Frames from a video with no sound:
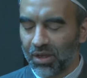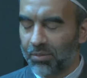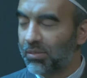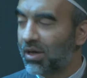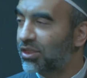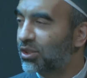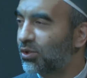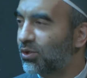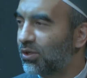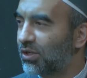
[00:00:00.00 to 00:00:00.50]

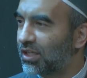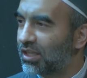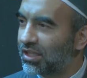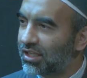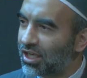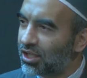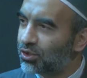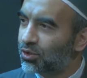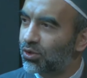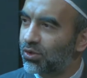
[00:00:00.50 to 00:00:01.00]

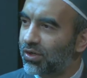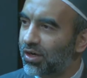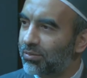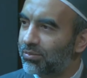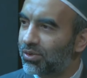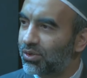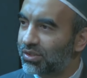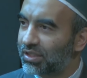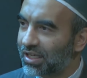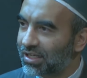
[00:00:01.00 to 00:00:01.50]

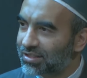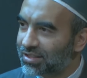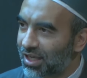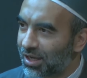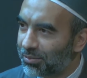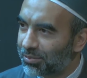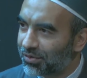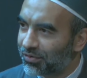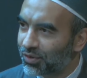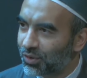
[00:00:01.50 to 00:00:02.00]
the
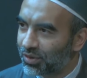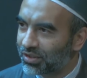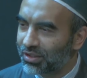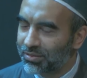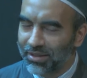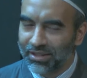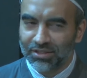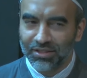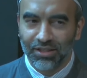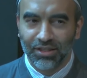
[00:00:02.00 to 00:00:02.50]
example of the one
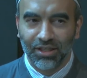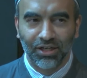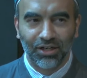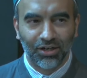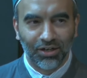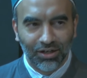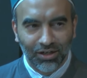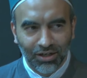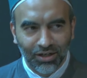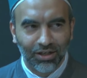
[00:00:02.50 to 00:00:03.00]
that makes the
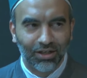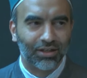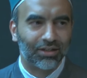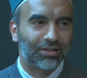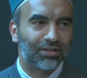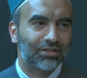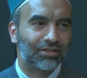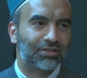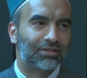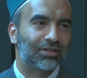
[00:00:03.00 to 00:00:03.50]
dhikr
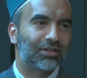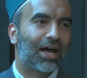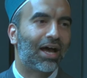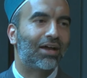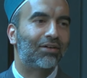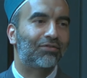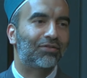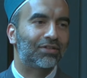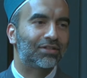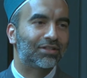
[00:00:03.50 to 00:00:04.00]
is
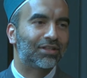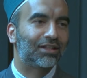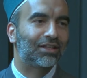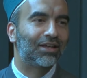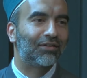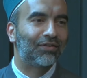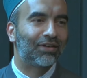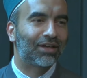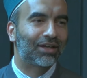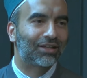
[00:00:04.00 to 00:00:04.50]
life, is the
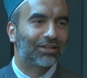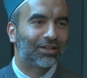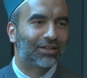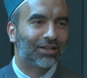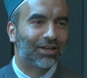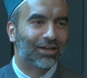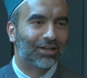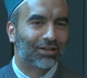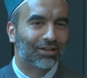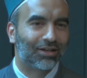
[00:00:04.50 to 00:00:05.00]
living and the
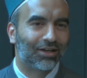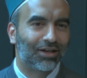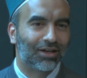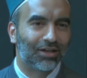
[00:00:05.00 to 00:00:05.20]
dead.